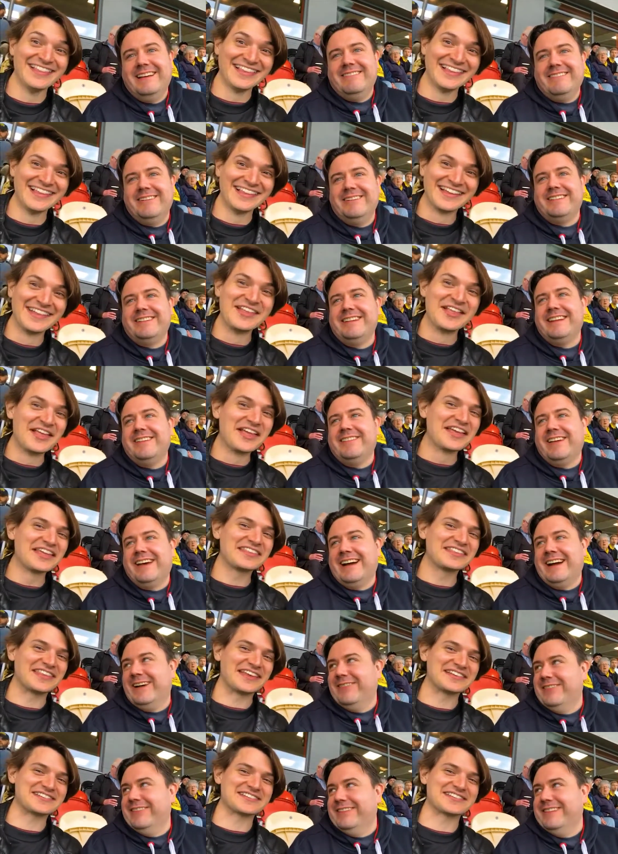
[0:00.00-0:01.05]
Speaker 1: we'll see if that
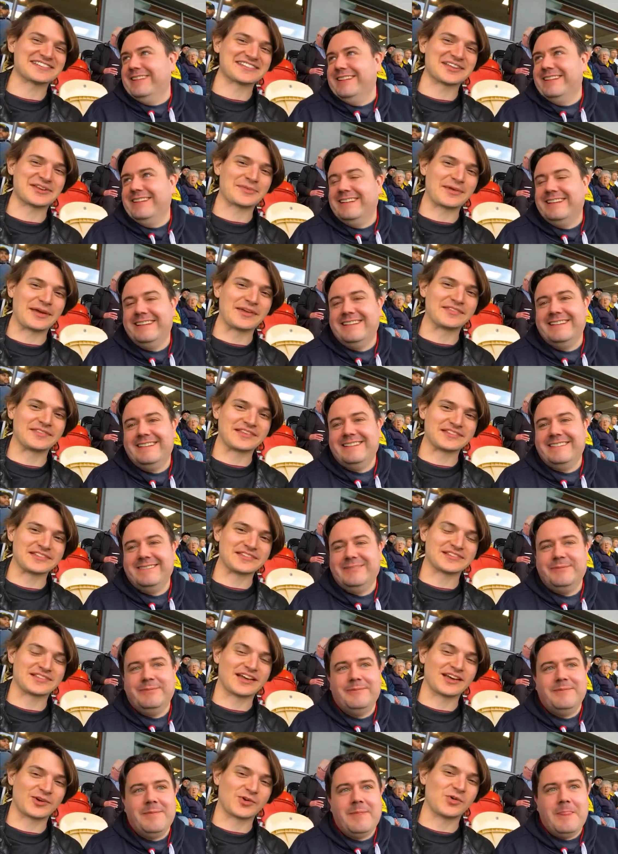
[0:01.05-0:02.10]
happens. This is gonna be. This is
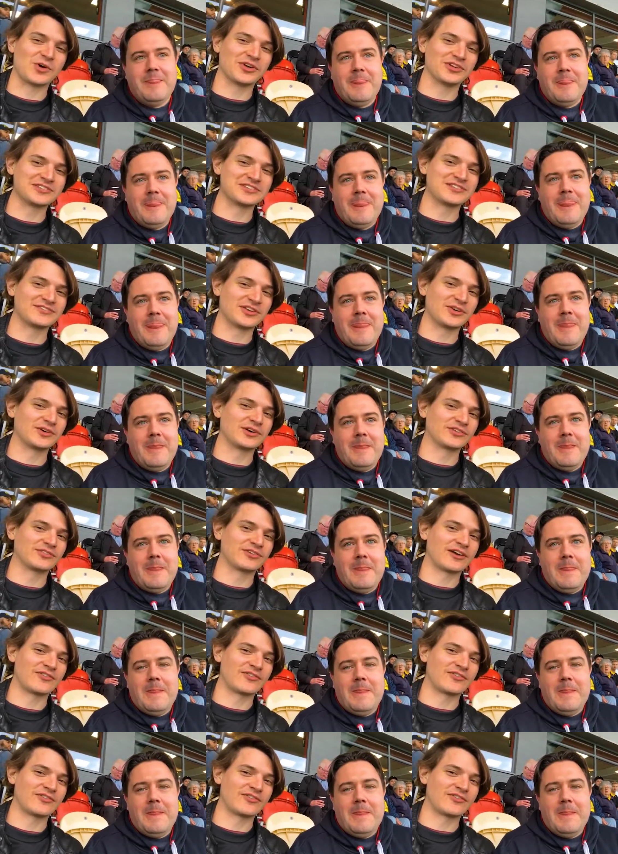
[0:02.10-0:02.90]
like quality viewing for